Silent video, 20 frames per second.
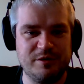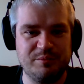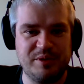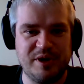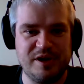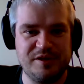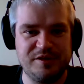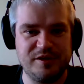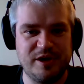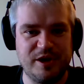an
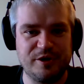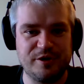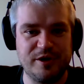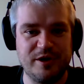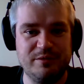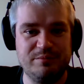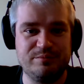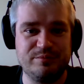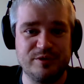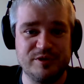
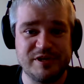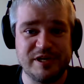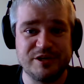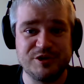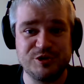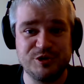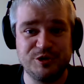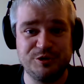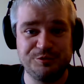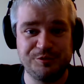apothecary,
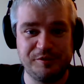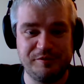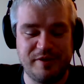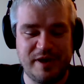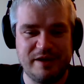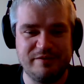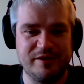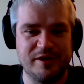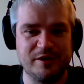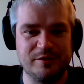potentially
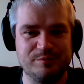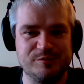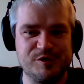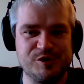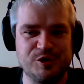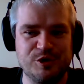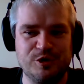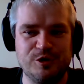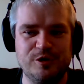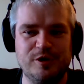reviving them.
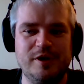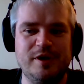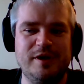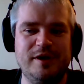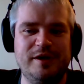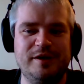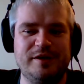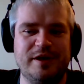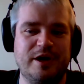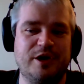So
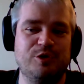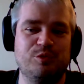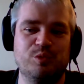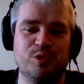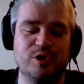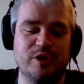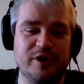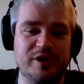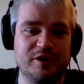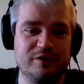that could
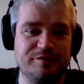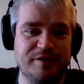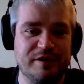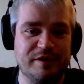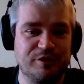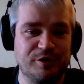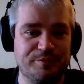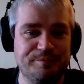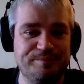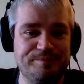work in your
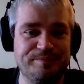favor.